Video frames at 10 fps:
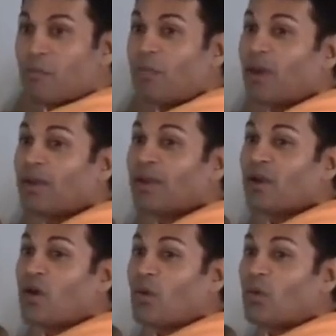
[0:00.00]
but
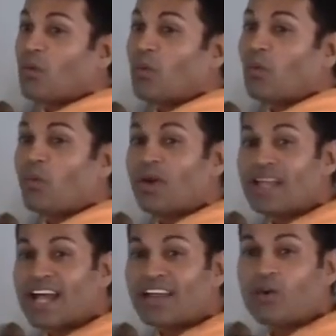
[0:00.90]
we're
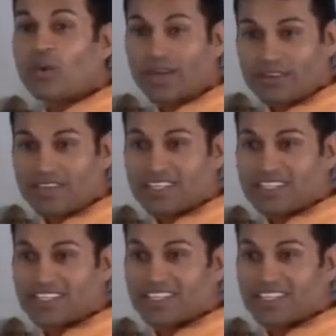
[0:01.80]
not aware of it.